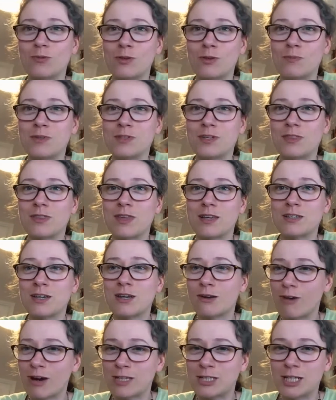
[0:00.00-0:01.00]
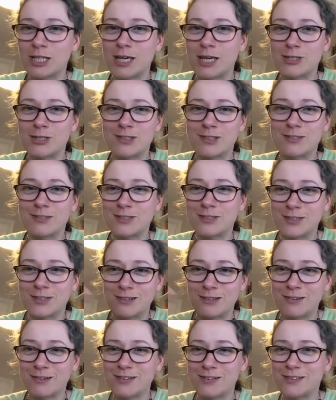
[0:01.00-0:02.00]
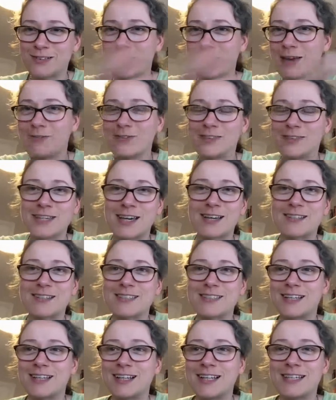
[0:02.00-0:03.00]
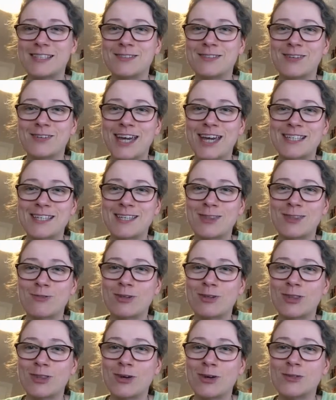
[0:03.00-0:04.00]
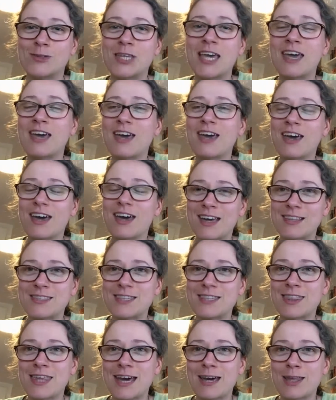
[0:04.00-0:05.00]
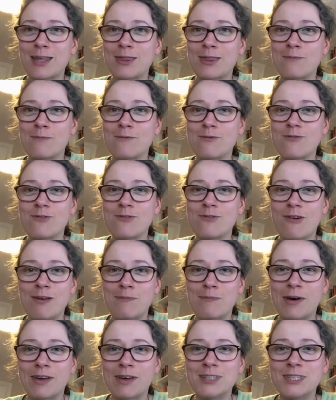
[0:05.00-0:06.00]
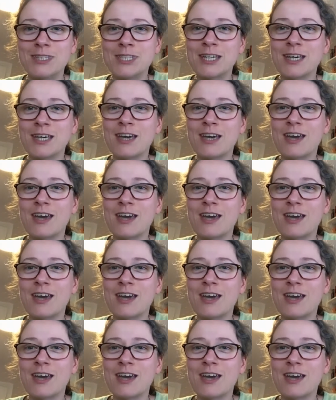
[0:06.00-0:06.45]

So that's congratulations to Dave and Darcy, at least, for getting through those, and to thank them very much.